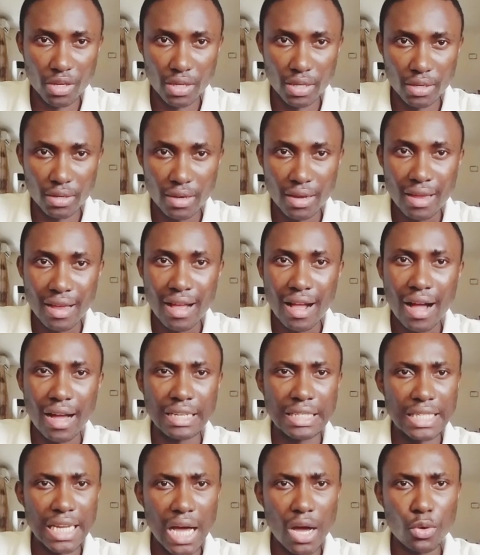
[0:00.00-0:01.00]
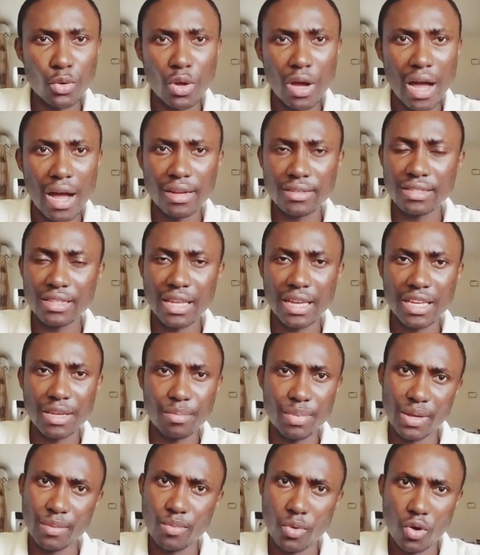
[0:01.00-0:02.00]
in. And now you're acting like a
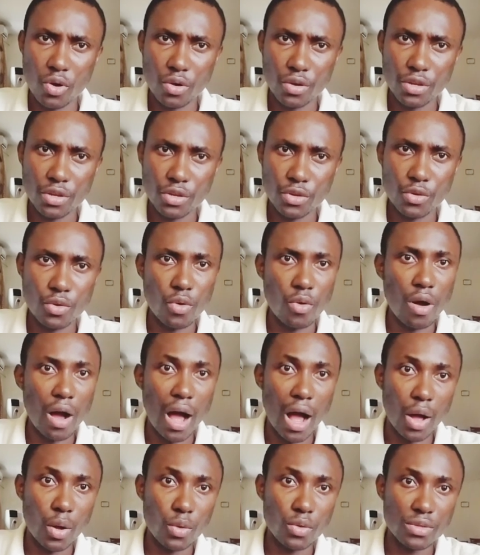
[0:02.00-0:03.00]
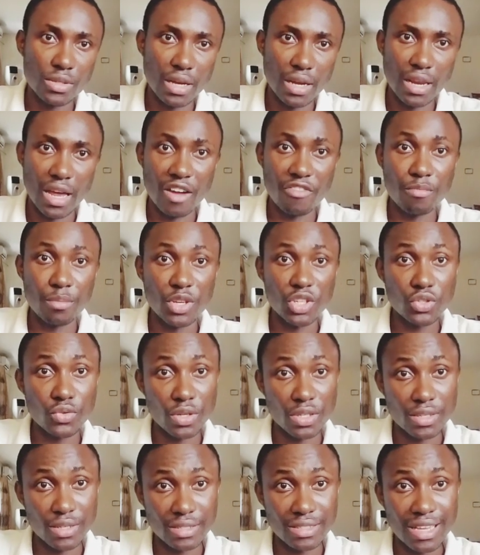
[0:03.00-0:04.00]
big boy. You go out and have
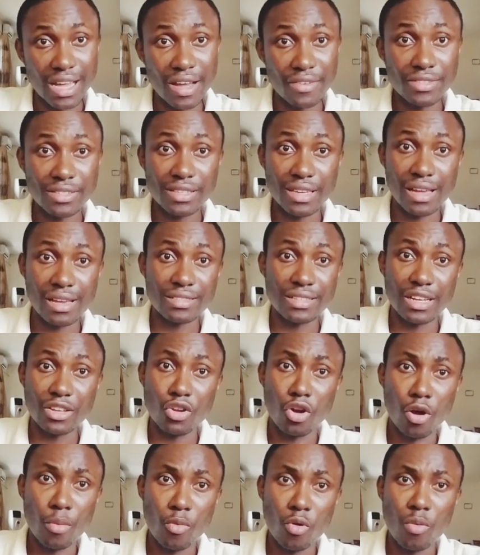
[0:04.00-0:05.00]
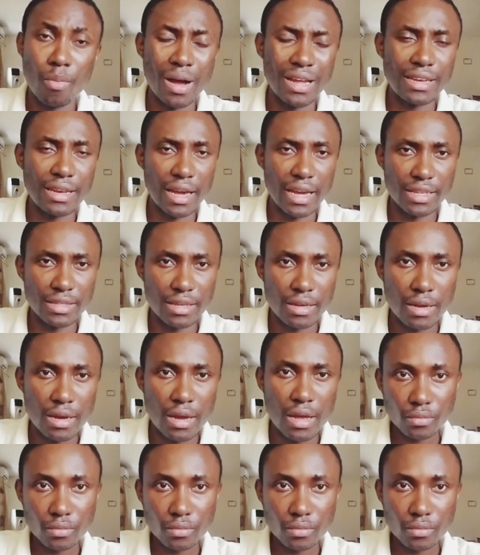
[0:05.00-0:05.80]
mistresses, have sex, and come home at night.